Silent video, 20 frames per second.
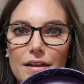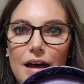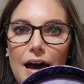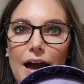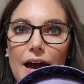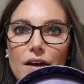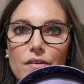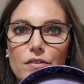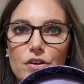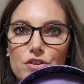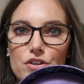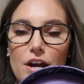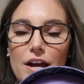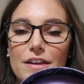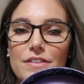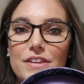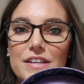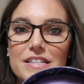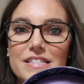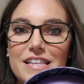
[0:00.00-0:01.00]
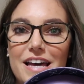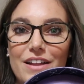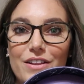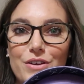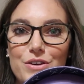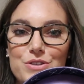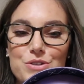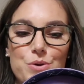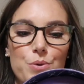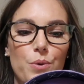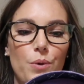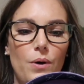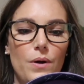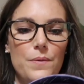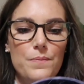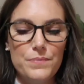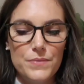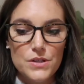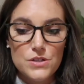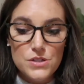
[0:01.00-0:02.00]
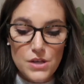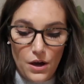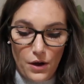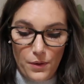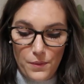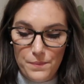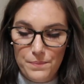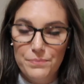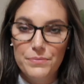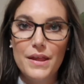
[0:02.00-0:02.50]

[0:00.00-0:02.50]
I haven't tried this. That looks cool. So